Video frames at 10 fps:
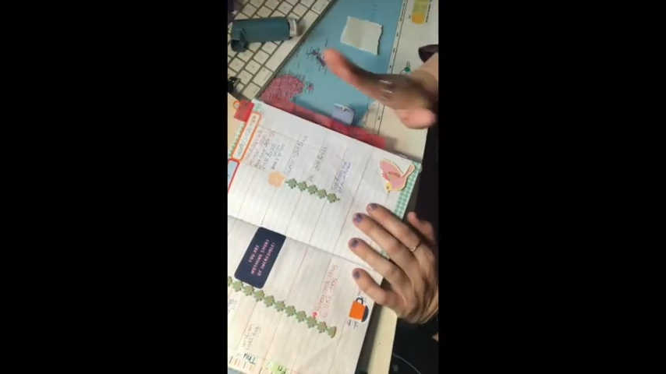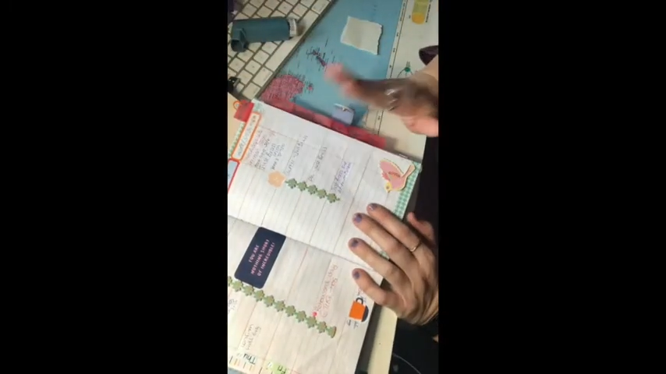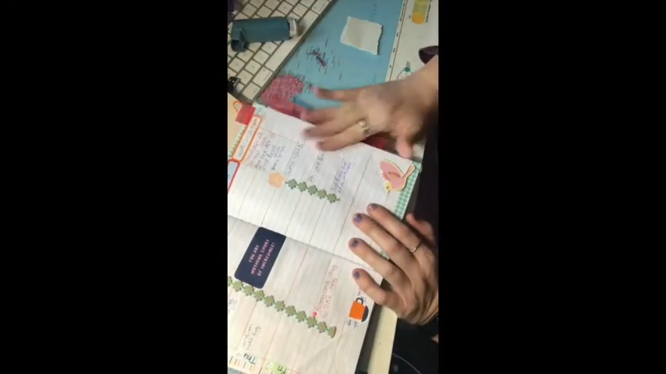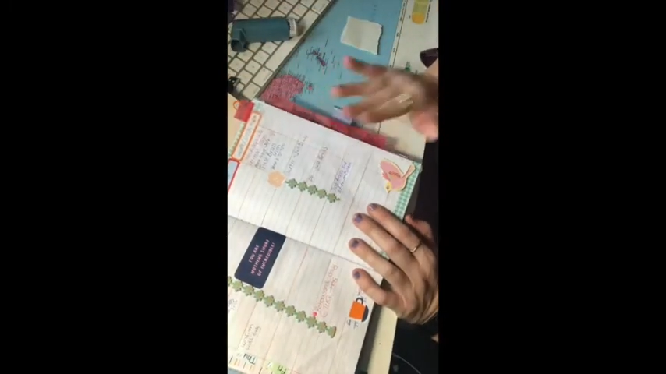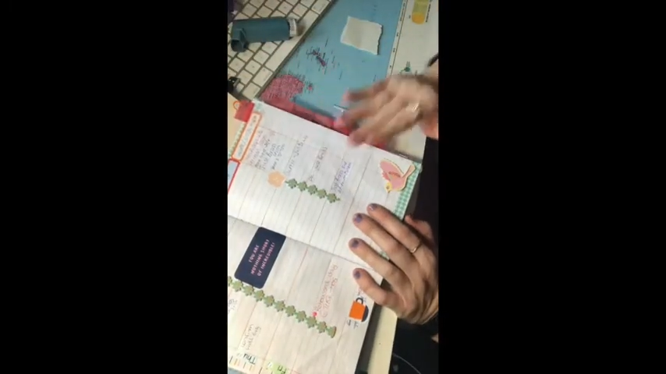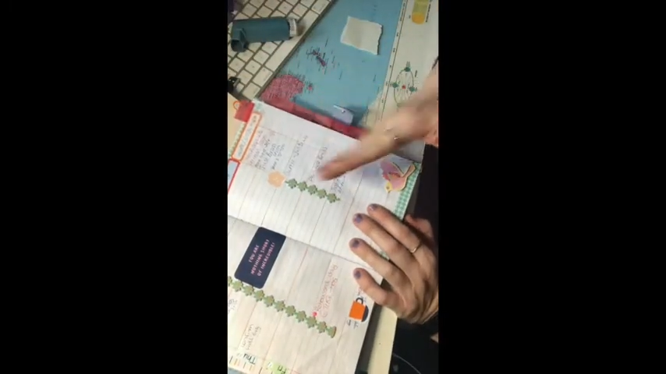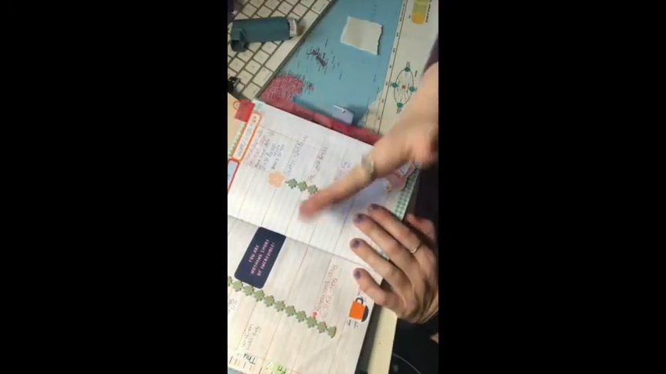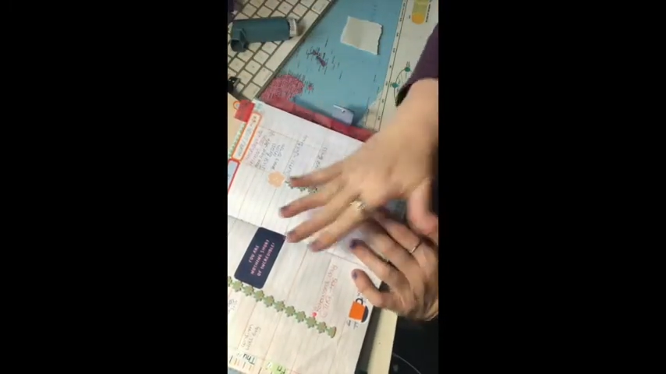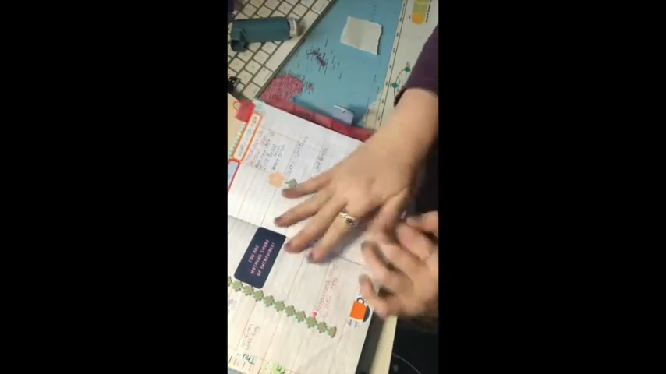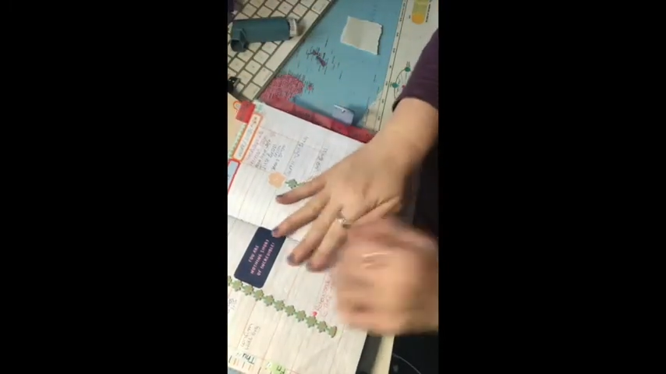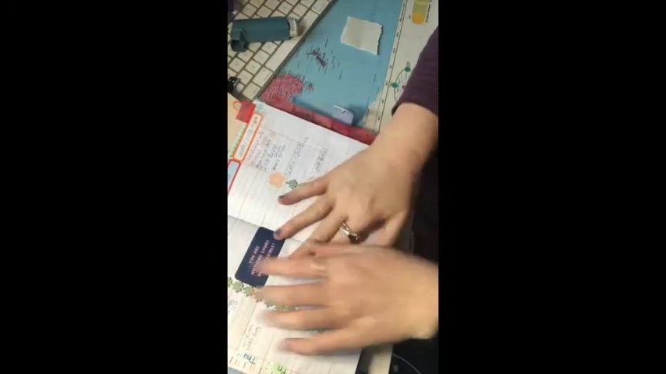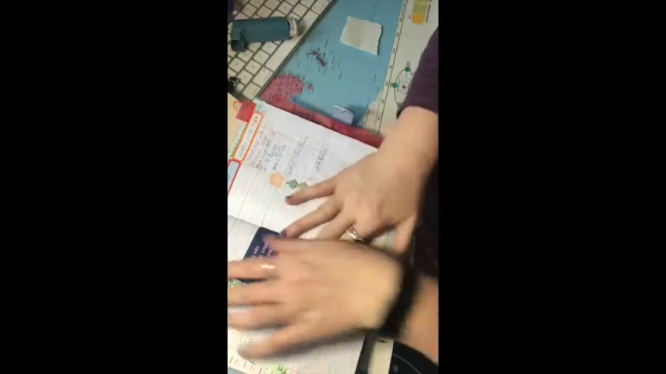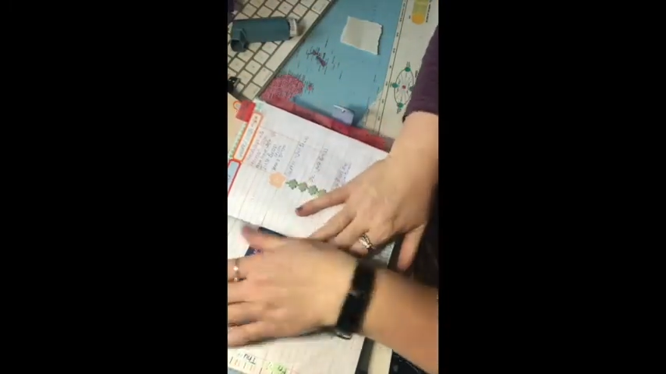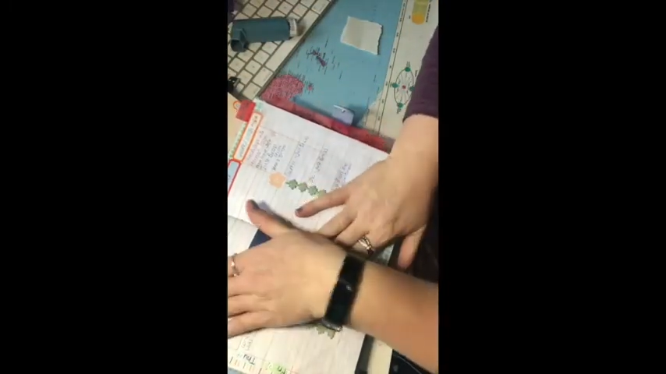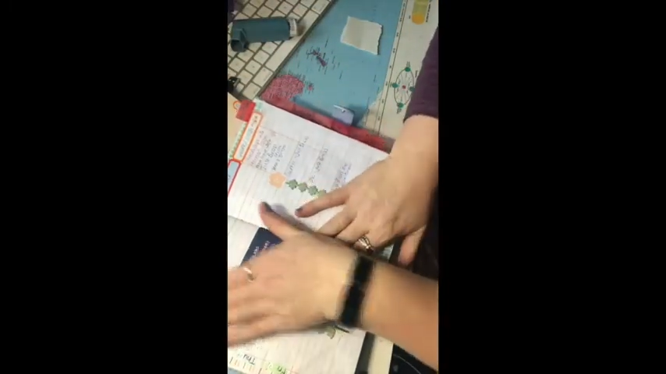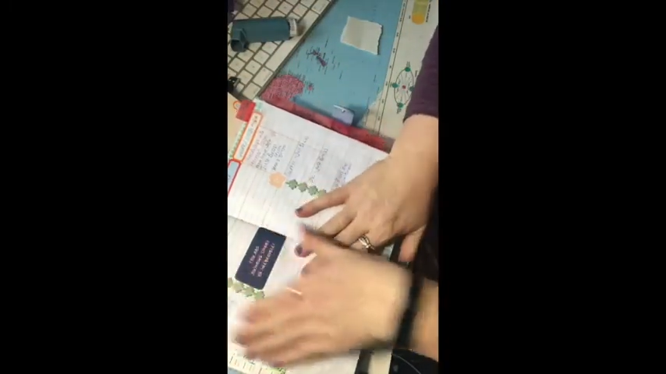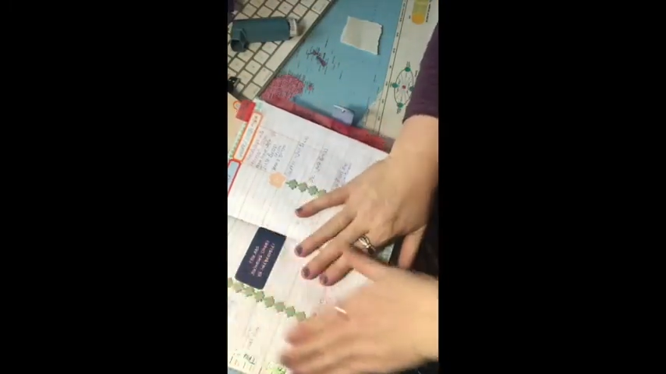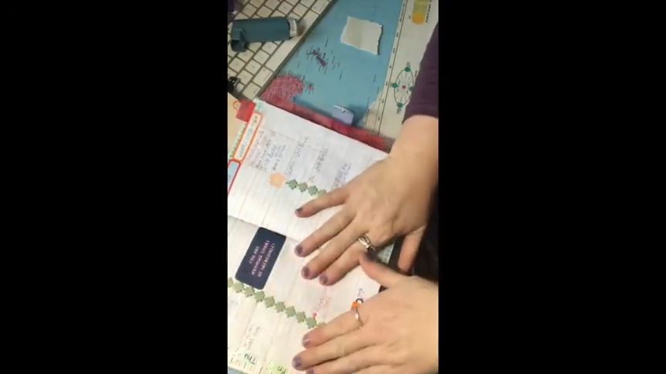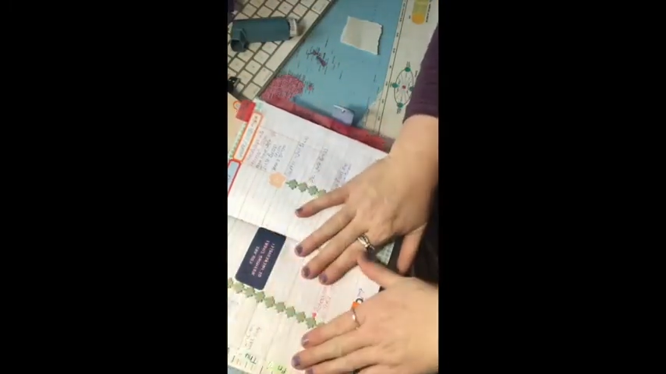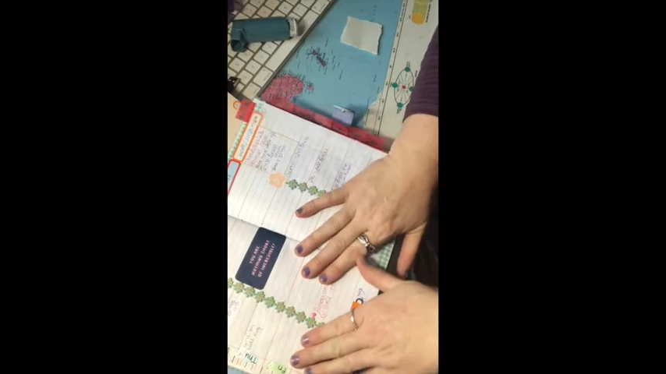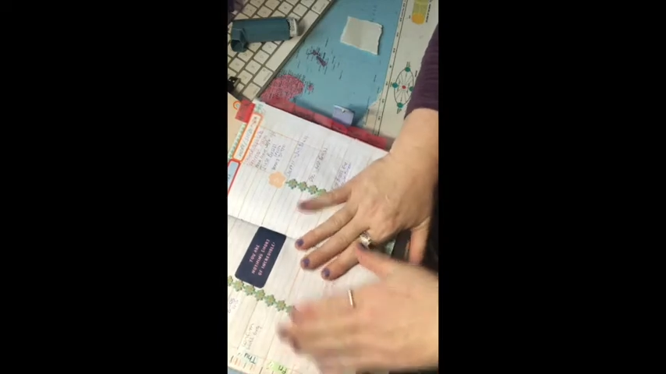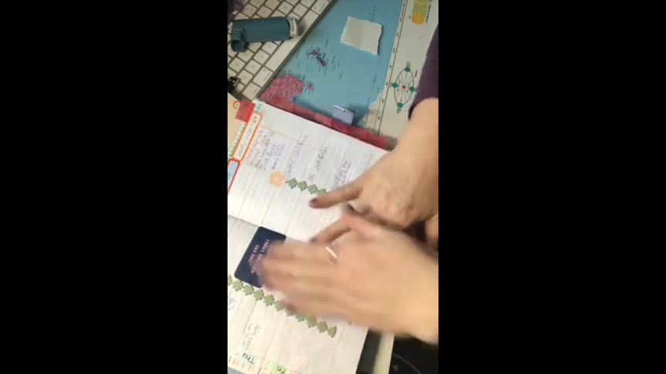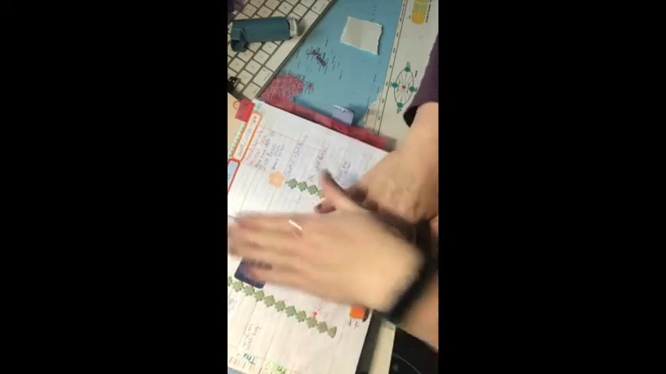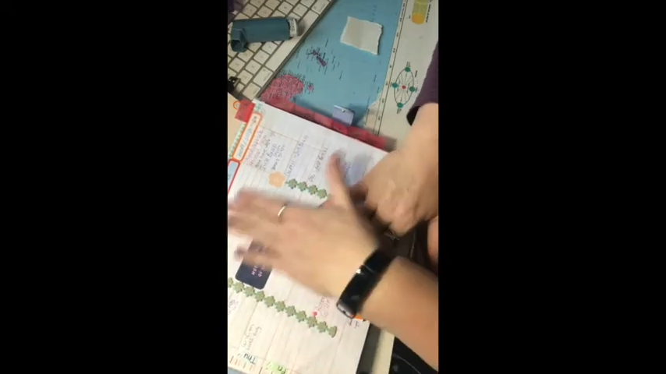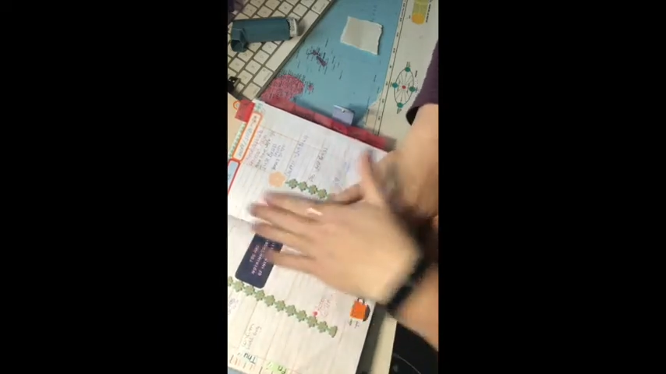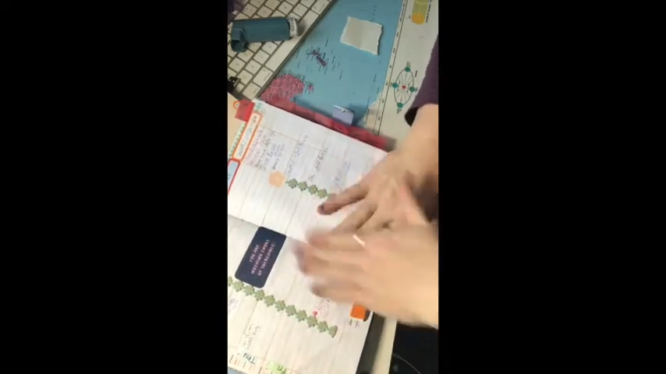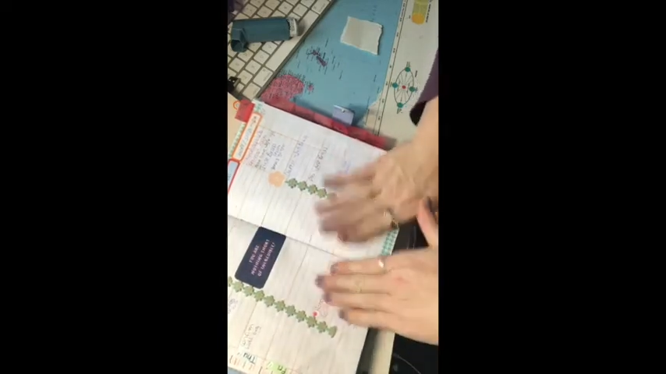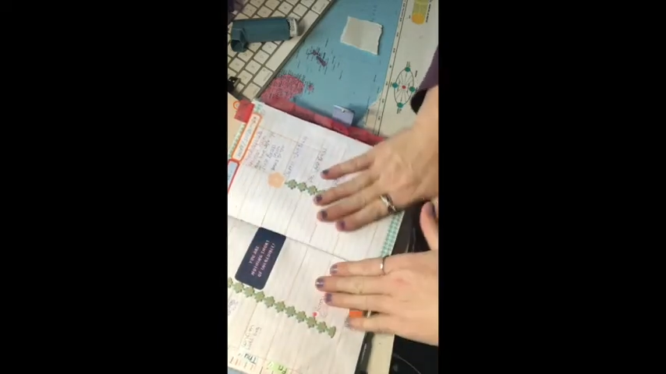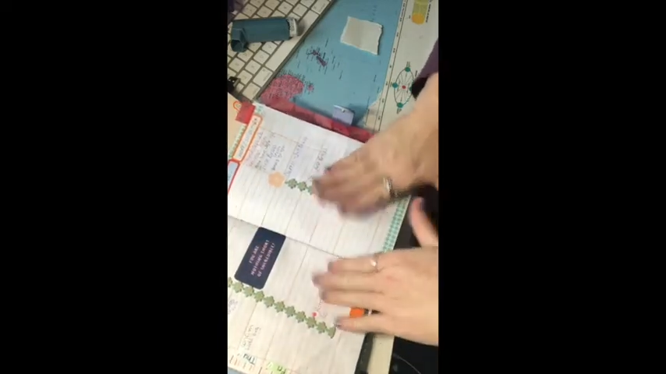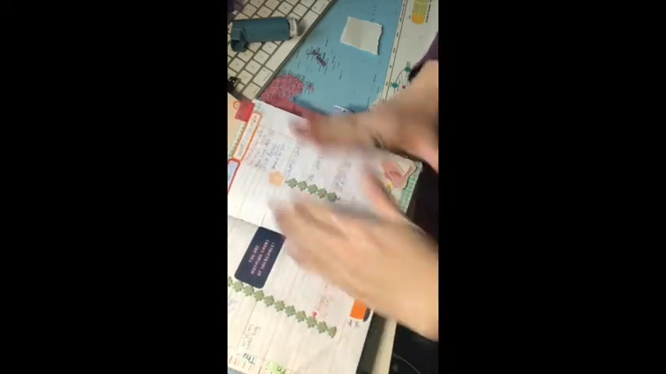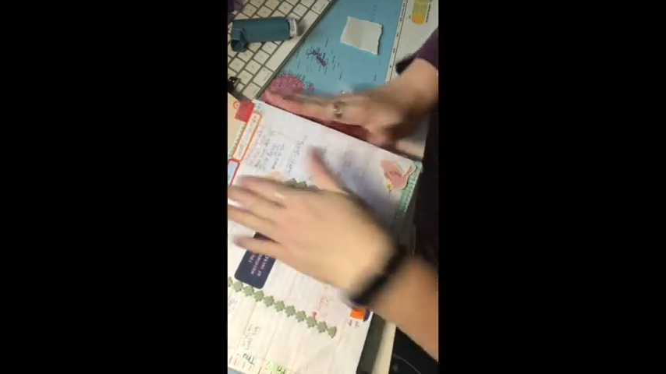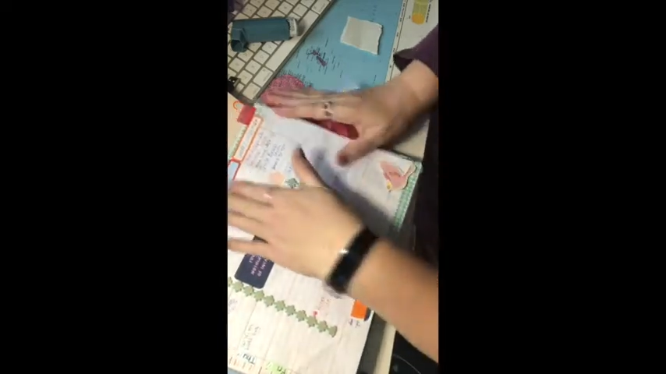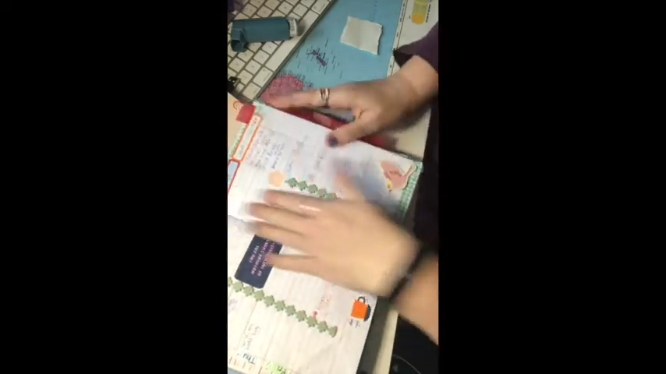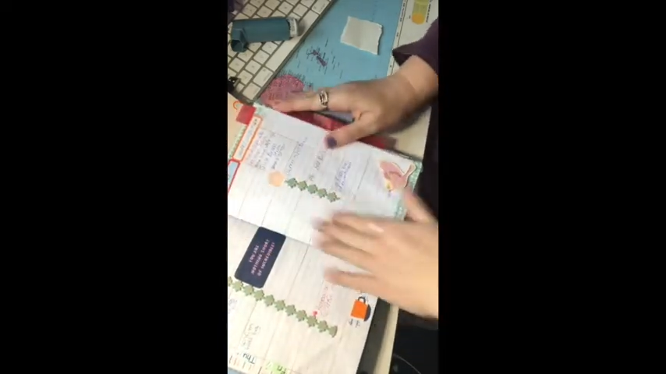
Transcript: Nobody's mouth can be seen.